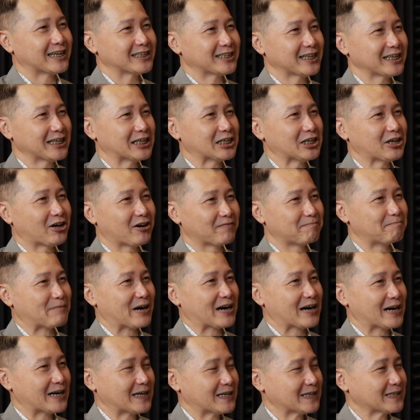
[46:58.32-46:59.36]
I think a lot of
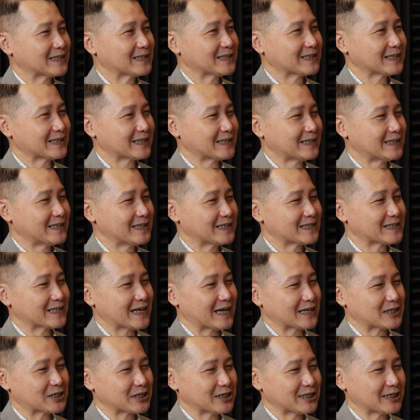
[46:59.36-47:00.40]
my colleagues
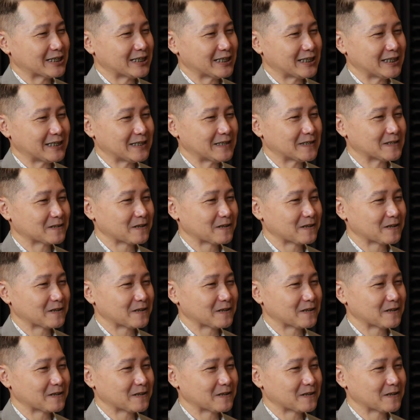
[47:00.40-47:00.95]
actually